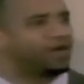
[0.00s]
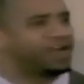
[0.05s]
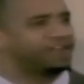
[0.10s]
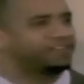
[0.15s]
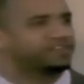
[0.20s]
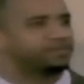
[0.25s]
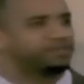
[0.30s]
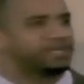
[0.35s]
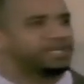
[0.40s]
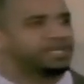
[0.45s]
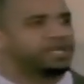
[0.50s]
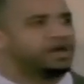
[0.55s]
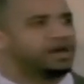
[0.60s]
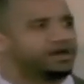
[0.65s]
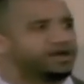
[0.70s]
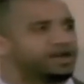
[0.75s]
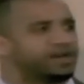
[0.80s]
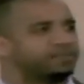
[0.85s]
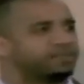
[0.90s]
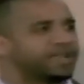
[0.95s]
Part of how we
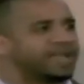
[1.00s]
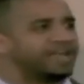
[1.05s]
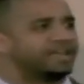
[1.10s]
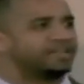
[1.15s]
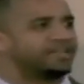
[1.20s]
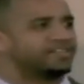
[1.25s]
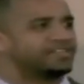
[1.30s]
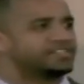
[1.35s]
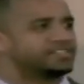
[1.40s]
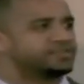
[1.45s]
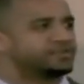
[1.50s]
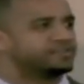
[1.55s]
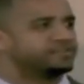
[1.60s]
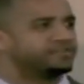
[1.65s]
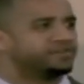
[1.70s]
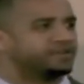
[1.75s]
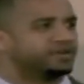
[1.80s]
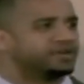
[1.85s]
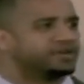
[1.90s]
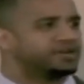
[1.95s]
do this is with our
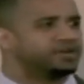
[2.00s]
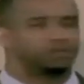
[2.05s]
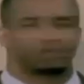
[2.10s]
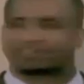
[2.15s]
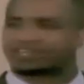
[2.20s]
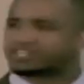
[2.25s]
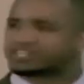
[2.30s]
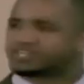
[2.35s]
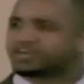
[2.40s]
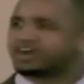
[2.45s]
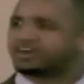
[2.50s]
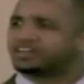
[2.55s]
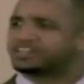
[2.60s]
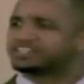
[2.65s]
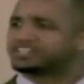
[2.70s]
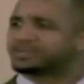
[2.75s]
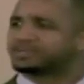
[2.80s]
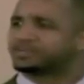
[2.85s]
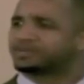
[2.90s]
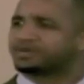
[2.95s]
words, but the other
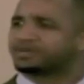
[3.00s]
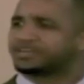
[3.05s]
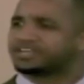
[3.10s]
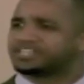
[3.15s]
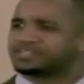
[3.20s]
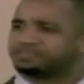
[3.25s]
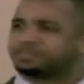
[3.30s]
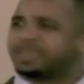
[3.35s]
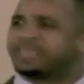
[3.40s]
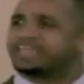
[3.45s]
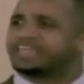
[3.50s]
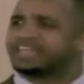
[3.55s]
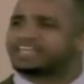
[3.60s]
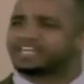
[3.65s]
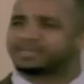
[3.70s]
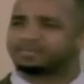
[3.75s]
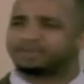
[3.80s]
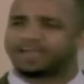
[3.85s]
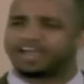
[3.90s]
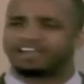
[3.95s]
part is through
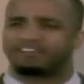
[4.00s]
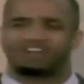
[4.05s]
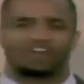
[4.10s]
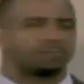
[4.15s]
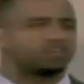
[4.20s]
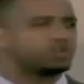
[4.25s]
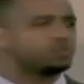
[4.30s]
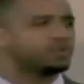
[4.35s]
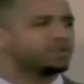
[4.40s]
our movement.